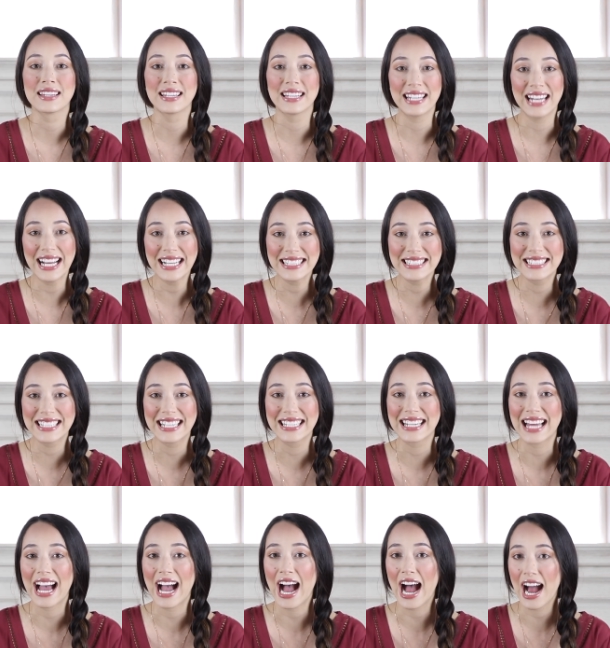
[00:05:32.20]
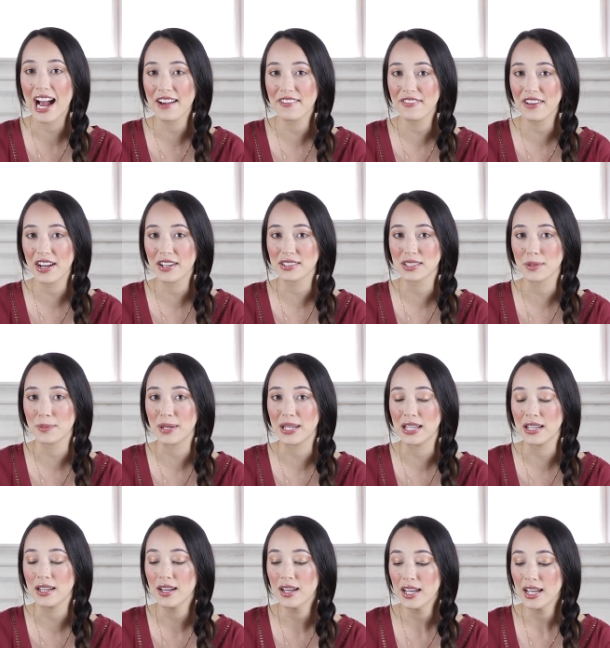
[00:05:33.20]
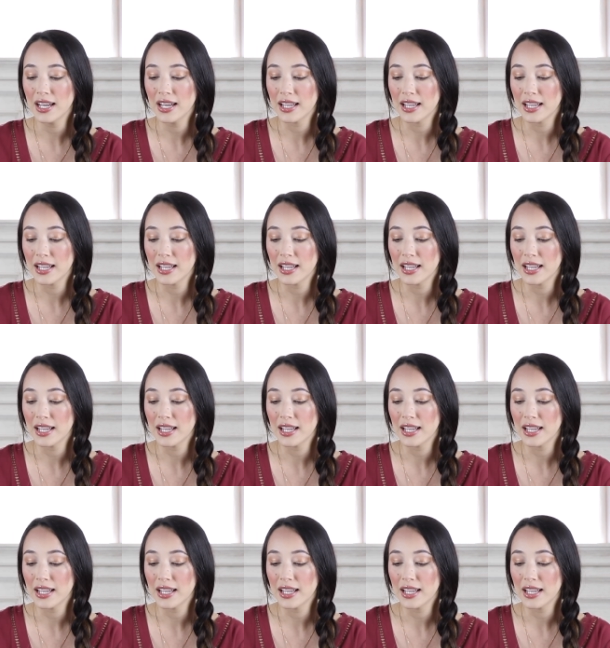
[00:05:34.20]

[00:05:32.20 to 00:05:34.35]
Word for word: The next thing that I found to be